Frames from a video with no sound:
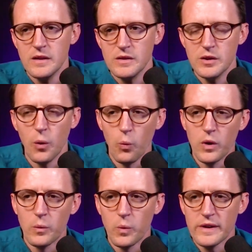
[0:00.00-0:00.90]

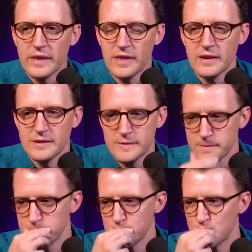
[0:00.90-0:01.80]
One of the things
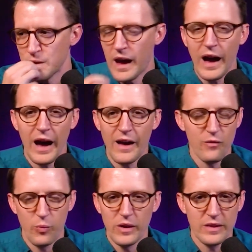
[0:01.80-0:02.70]

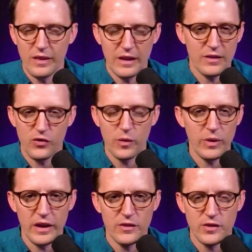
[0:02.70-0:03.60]
I've been
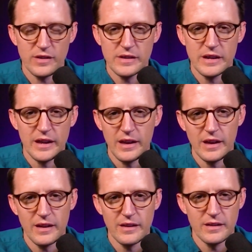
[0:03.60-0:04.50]
extremely interested
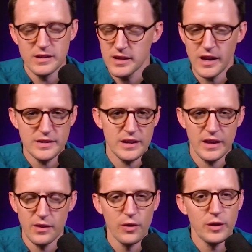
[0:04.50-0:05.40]
in
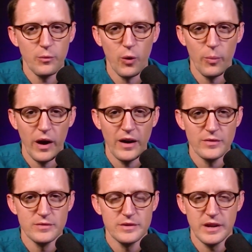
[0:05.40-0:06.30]
discussing and learning more about
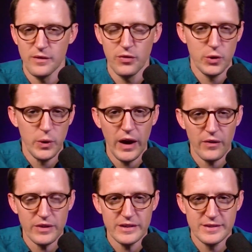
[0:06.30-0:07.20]
kind of
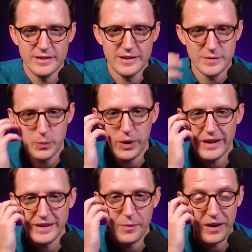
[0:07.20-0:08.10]
throughout this
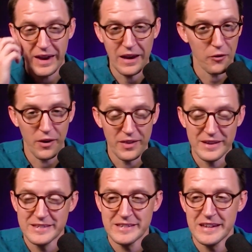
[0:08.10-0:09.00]
pandemic era,
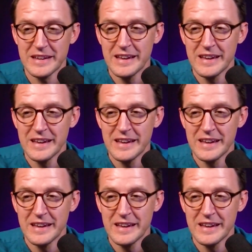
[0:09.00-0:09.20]
let's say,